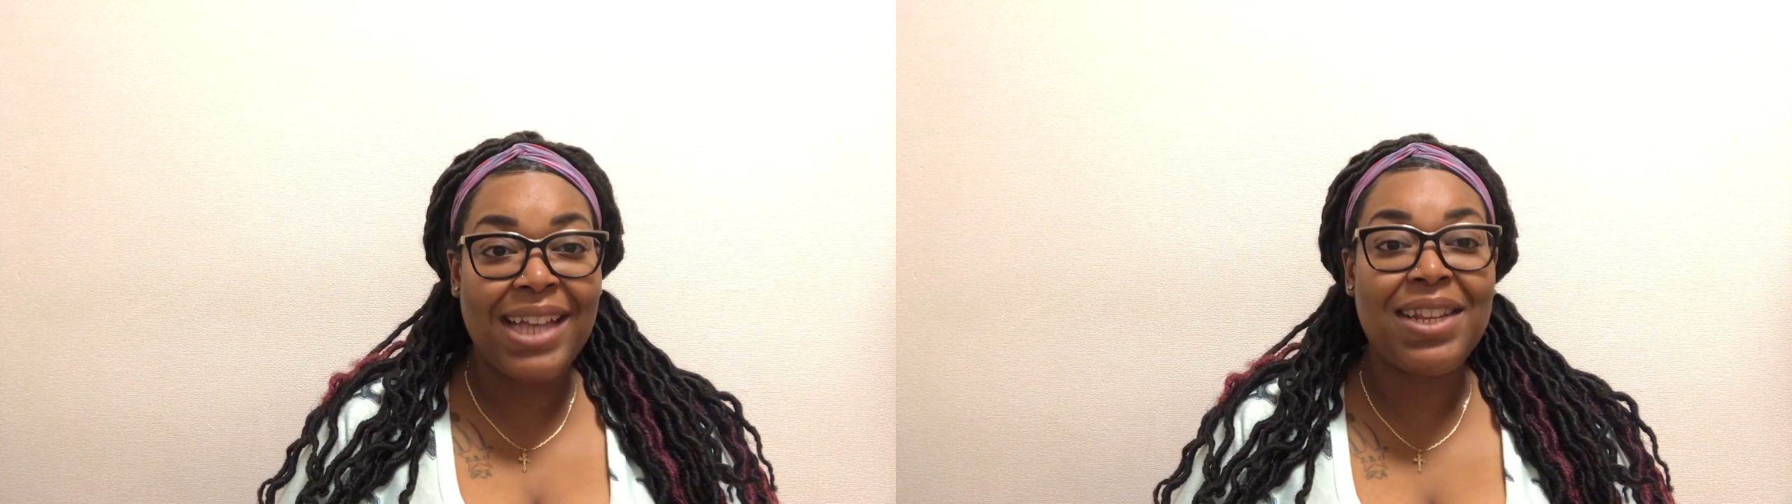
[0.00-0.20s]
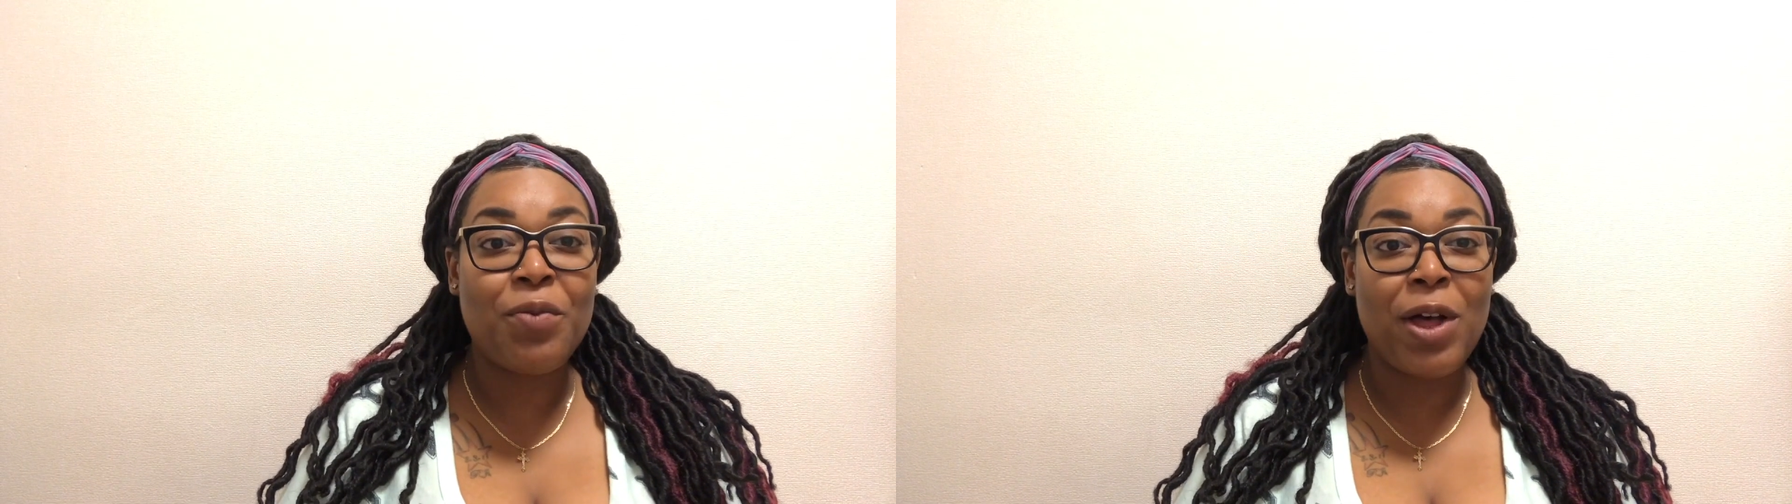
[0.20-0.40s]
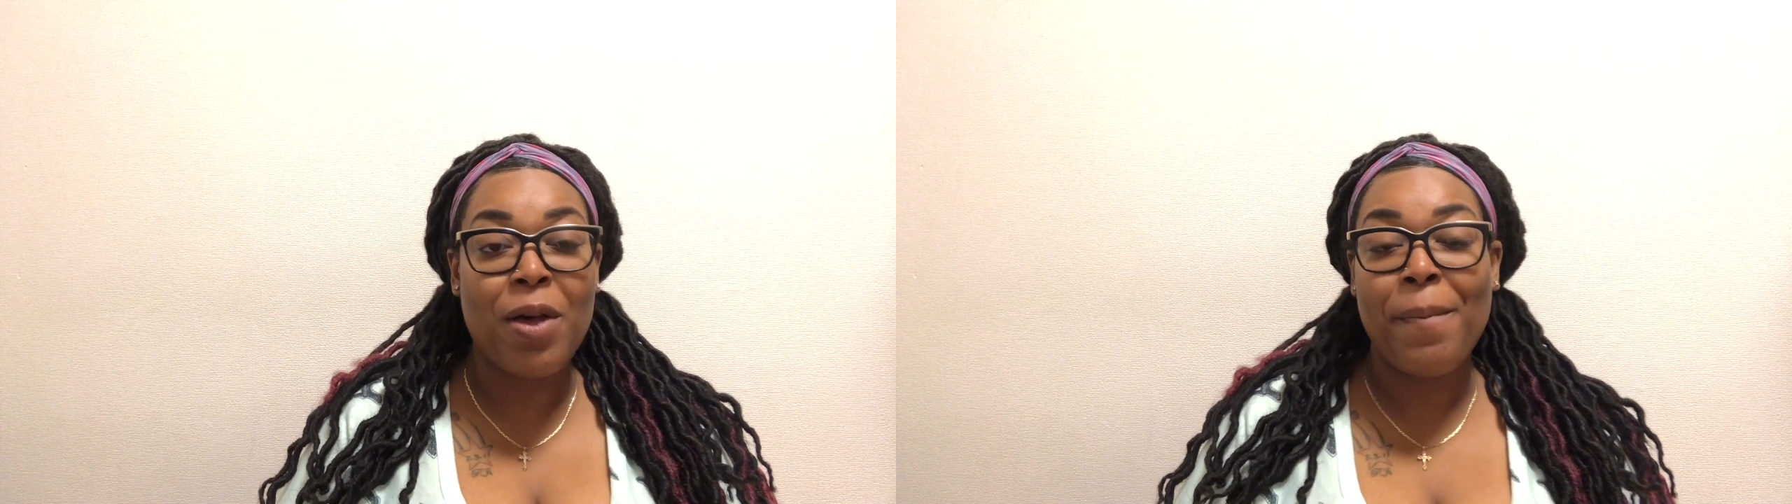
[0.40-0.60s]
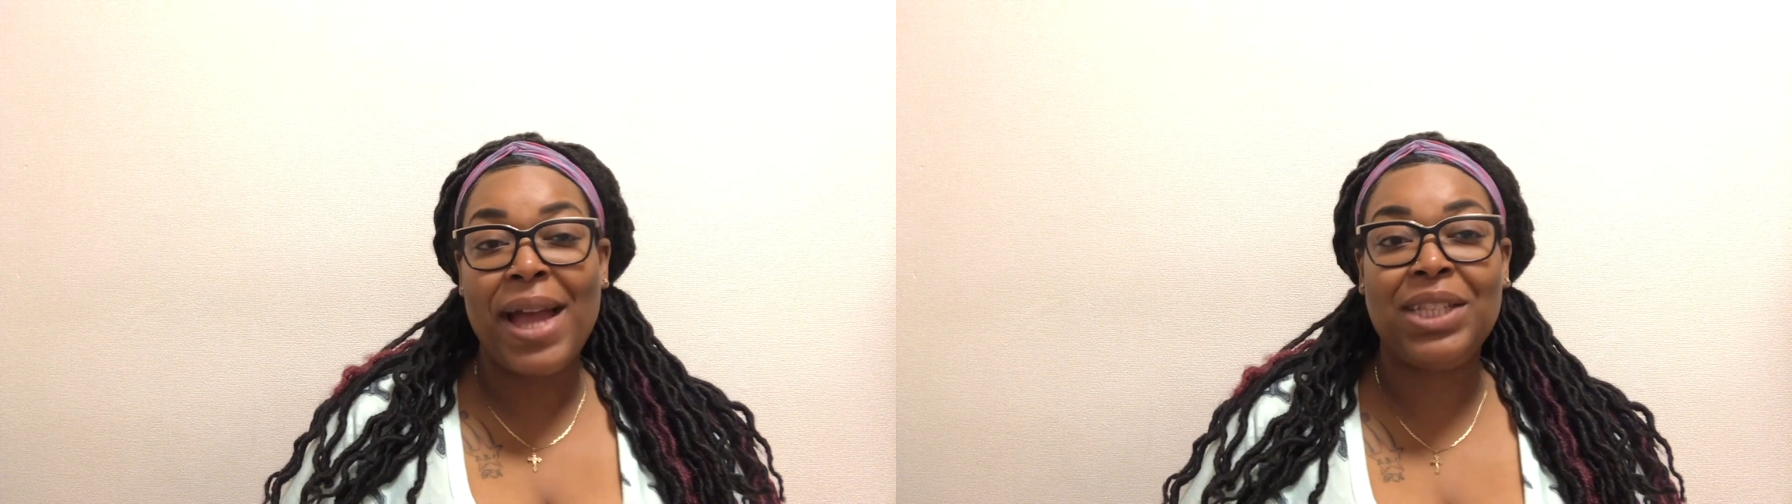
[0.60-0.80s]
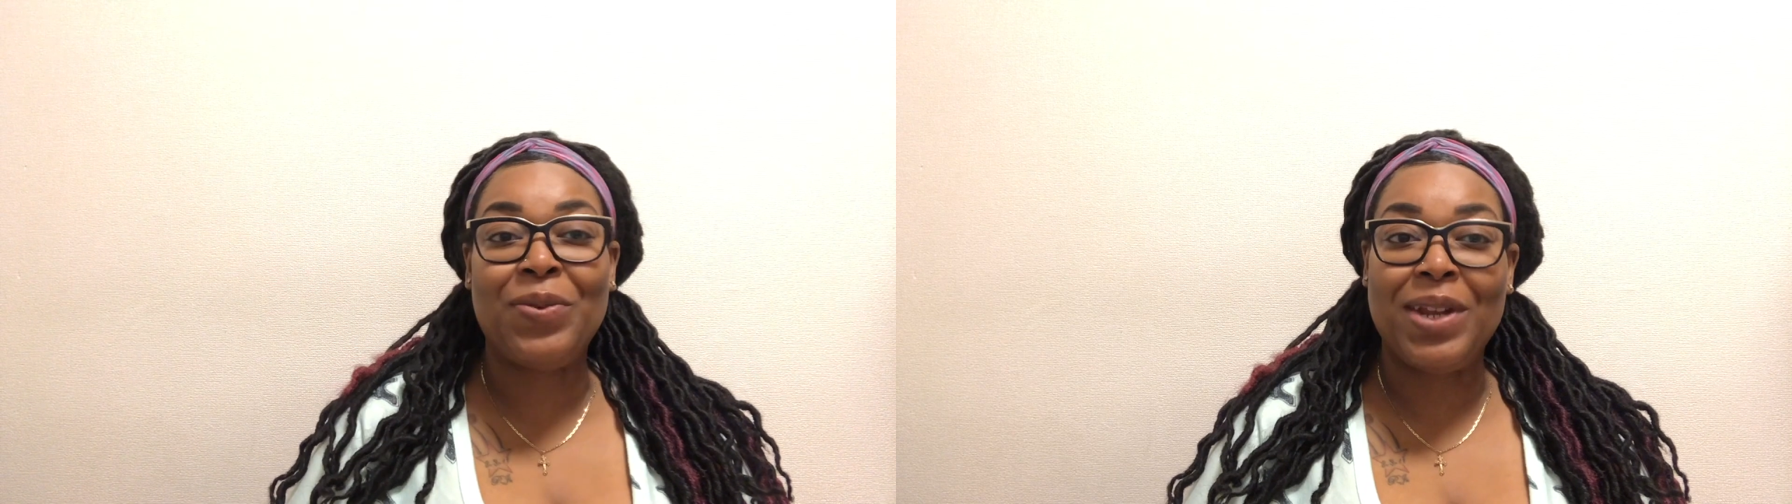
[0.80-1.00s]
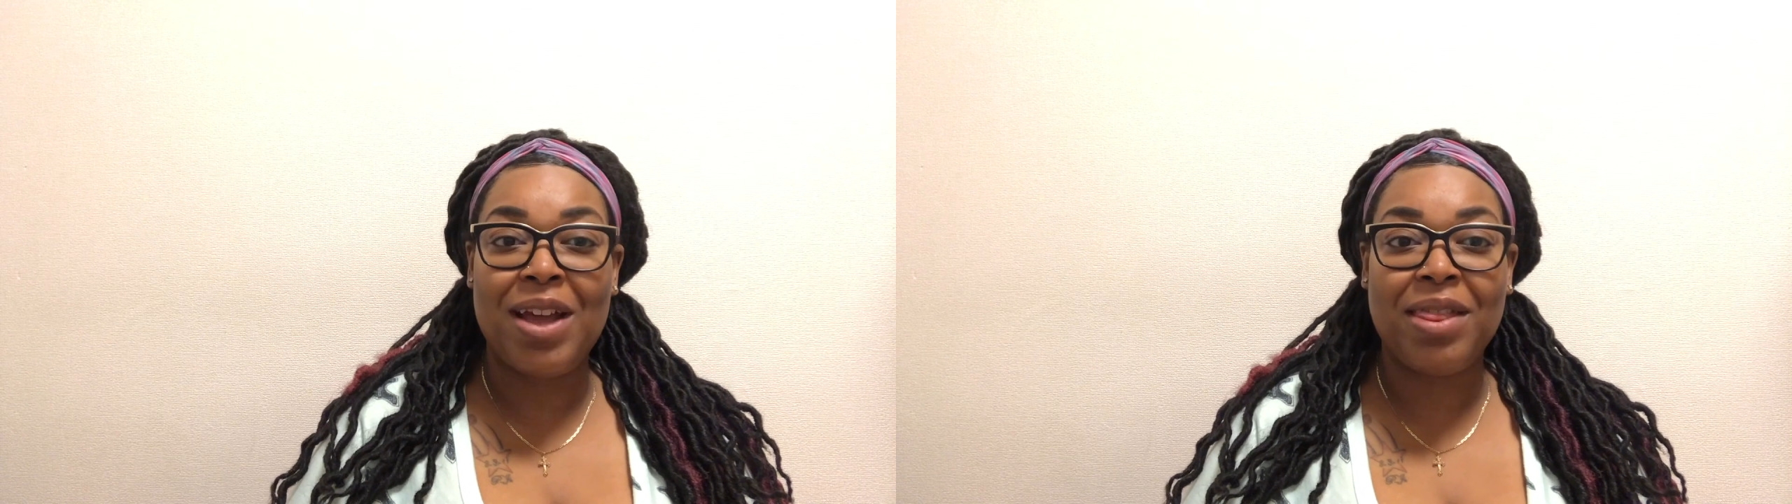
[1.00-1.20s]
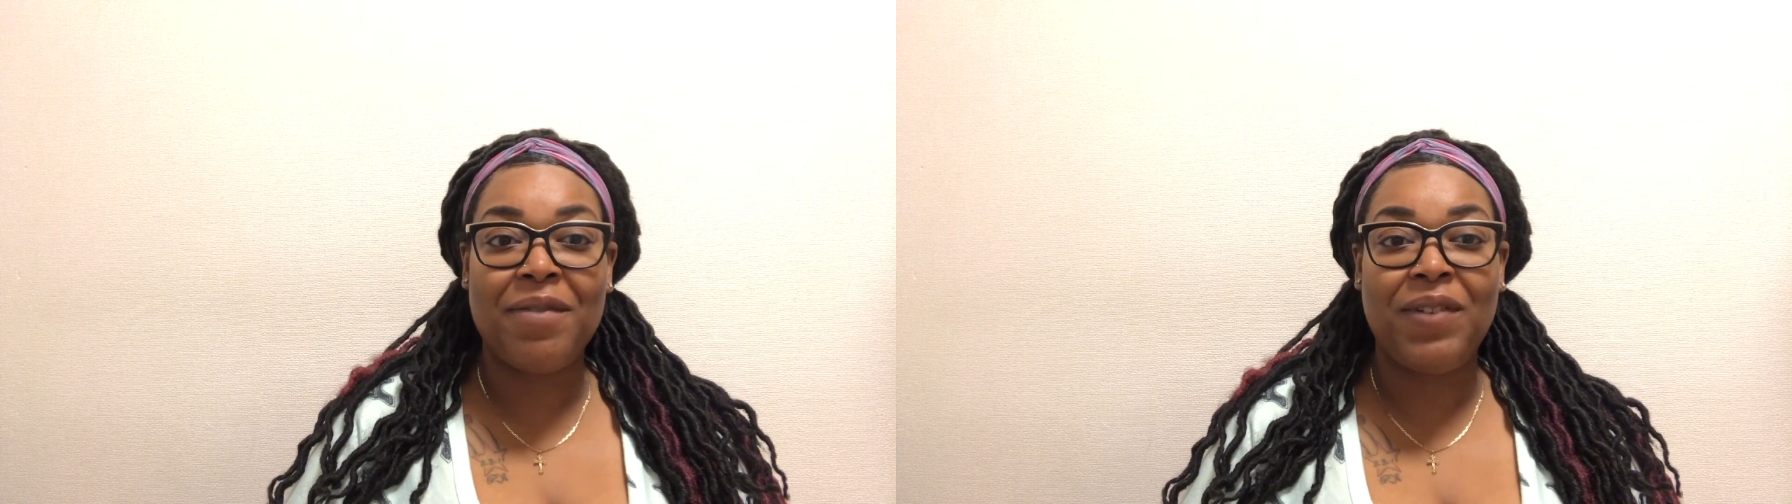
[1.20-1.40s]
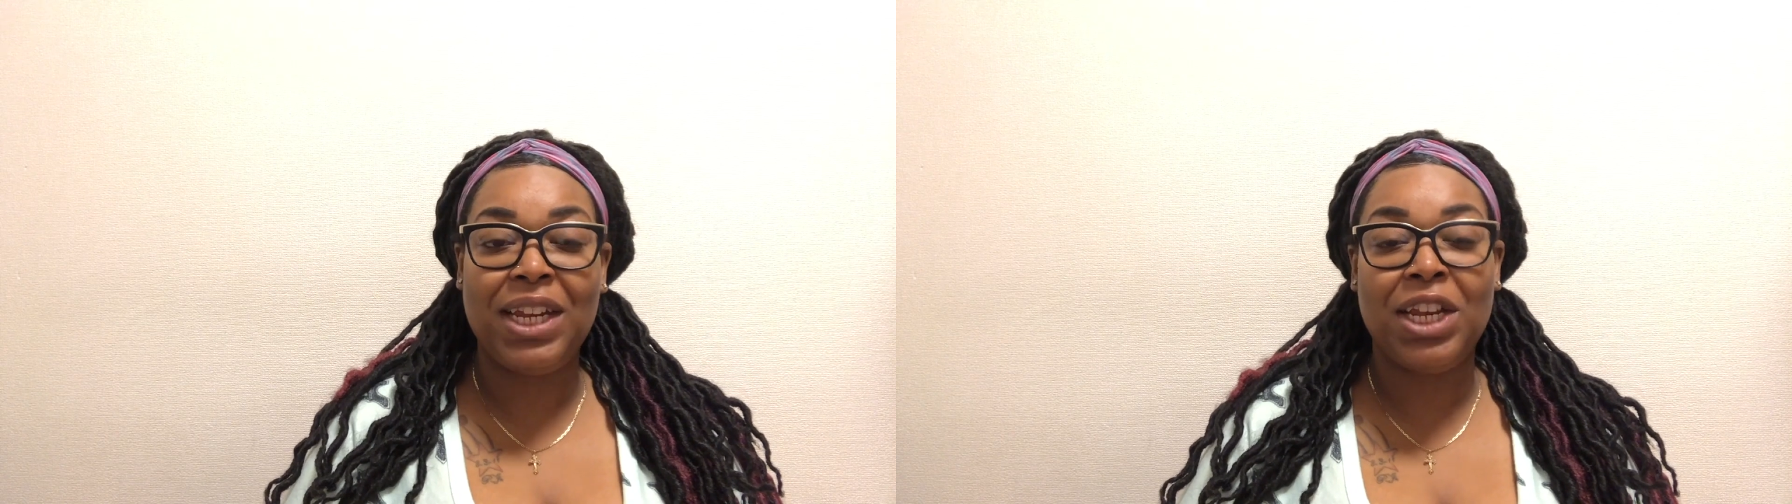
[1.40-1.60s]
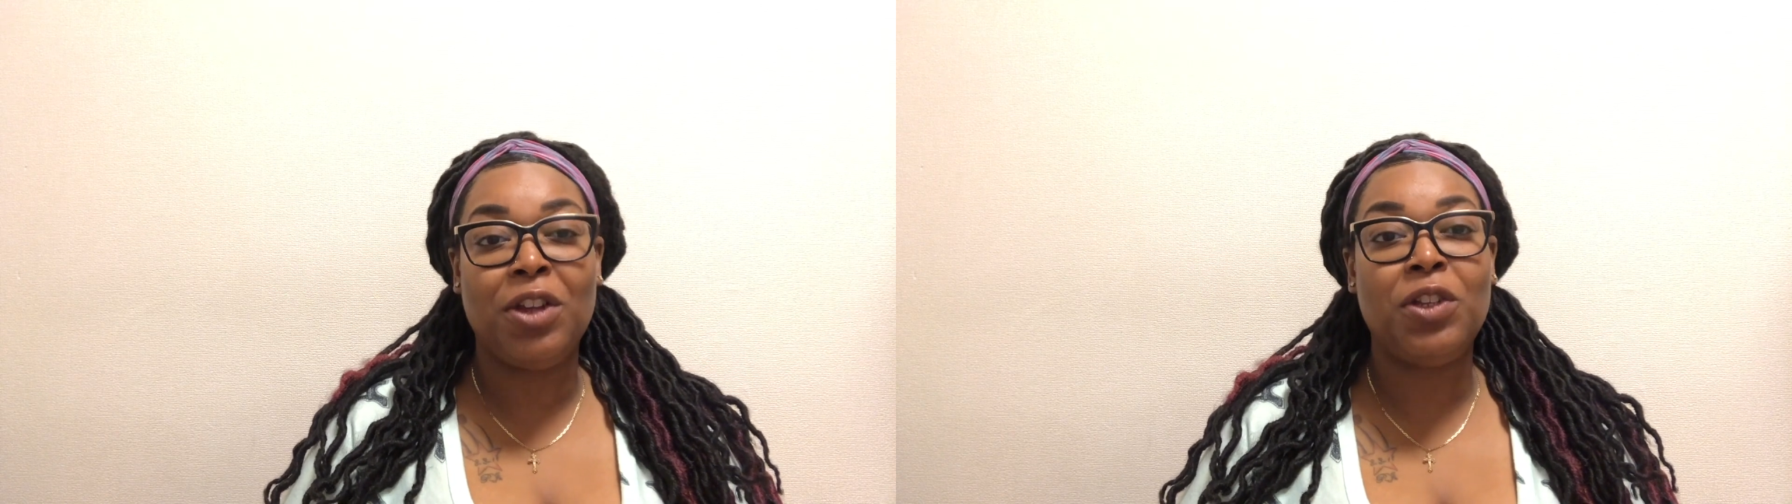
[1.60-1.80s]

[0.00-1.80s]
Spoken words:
and welcome back to another video.